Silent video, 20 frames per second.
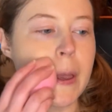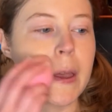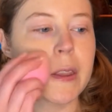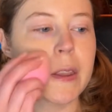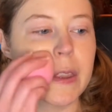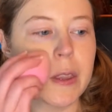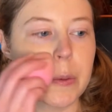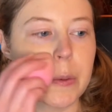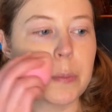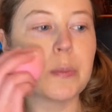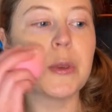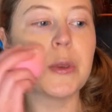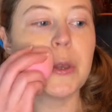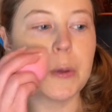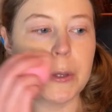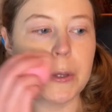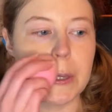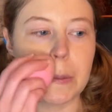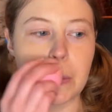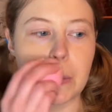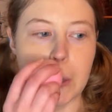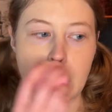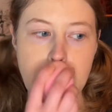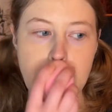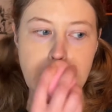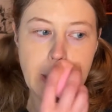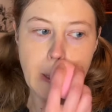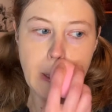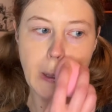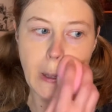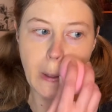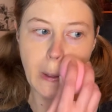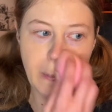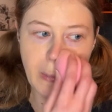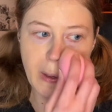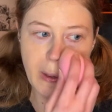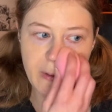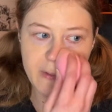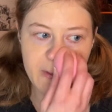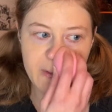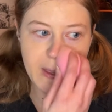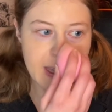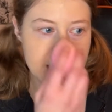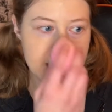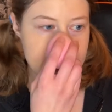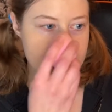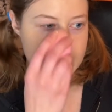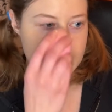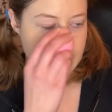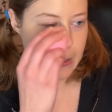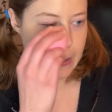blender on my face.